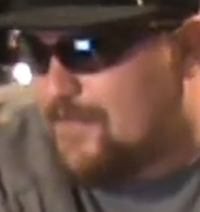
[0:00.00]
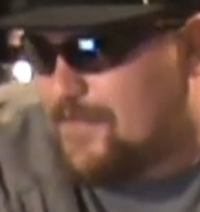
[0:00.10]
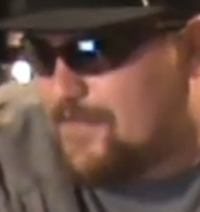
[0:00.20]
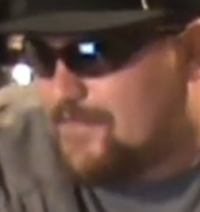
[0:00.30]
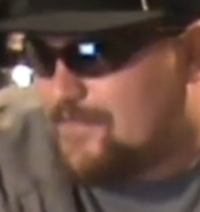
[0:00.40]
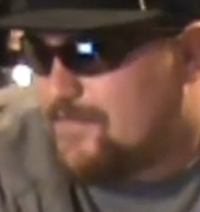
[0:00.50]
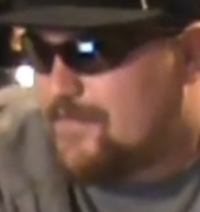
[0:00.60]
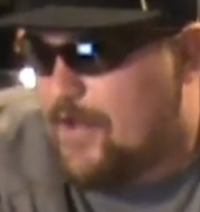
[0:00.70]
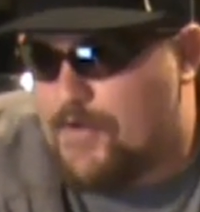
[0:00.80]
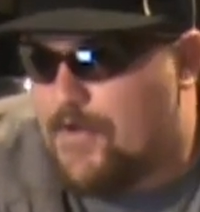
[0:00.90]
Then
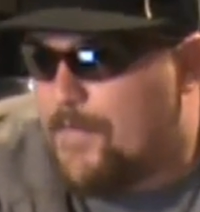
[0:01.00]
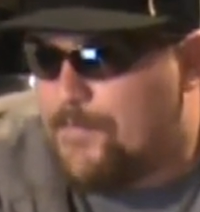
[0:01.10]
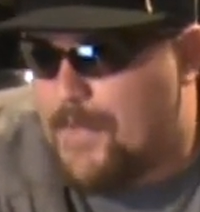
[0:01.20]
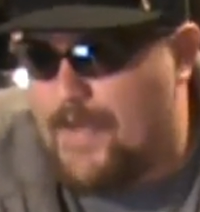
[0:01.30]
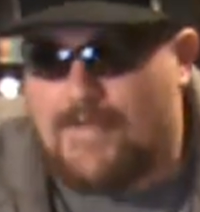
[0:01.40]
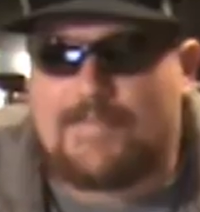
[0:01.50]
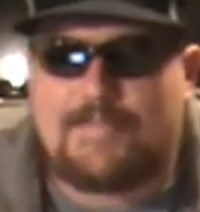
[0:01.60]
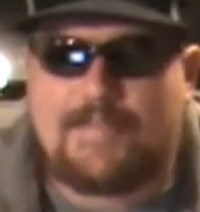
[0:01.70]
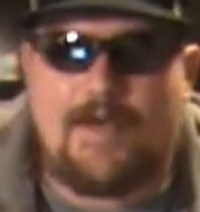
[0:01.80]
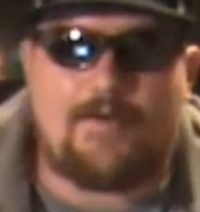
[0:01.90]
I'll come back and
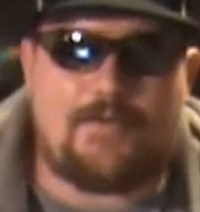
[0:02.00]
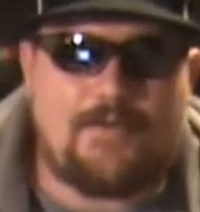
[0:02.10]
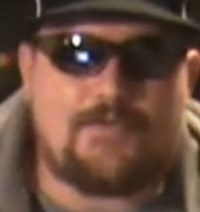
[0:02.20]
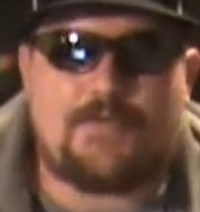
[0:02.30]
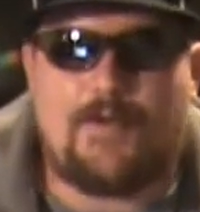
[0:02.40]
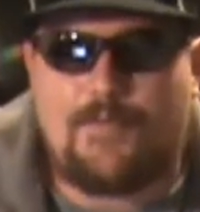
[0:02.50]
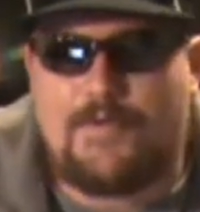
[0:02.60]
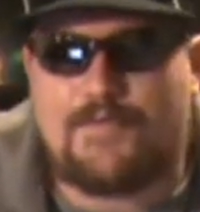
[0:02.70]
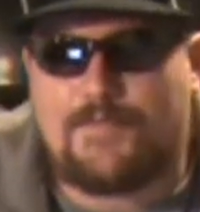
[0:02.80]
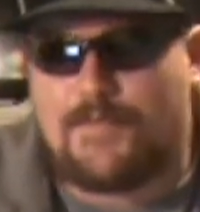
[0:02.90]
see how close I was,